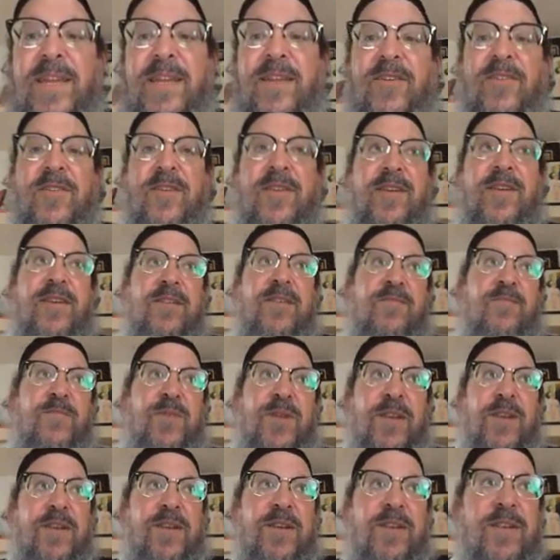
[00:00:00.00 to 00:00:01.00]
you didn't
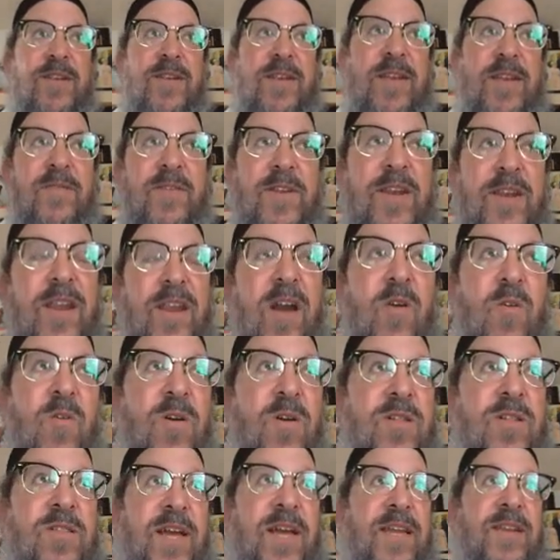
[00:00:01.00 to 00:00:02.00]
we didn't even know
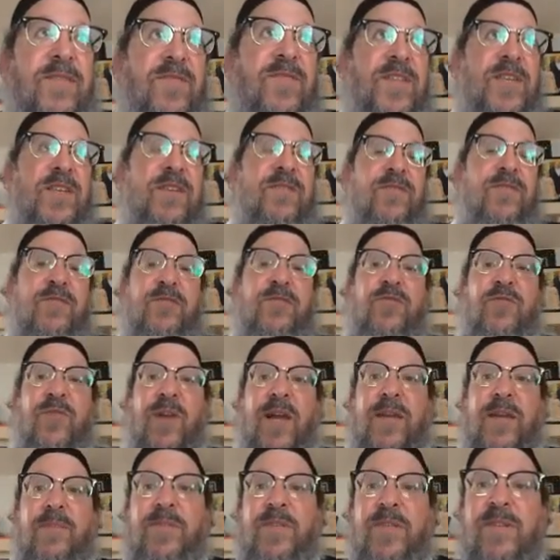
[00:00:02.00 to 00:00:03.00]
a lot of the different
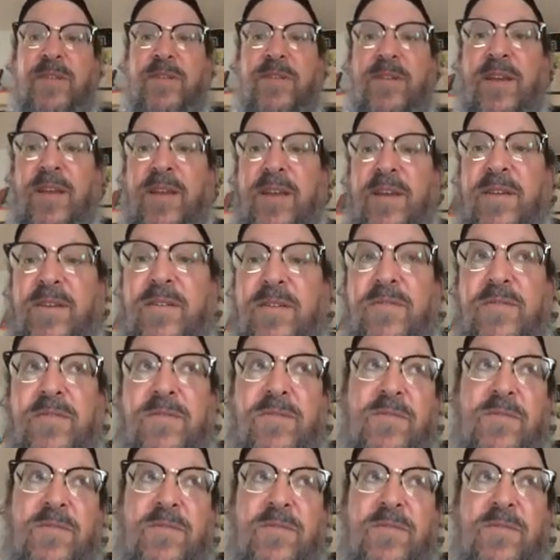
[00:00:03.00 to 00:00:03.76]
tribes uh,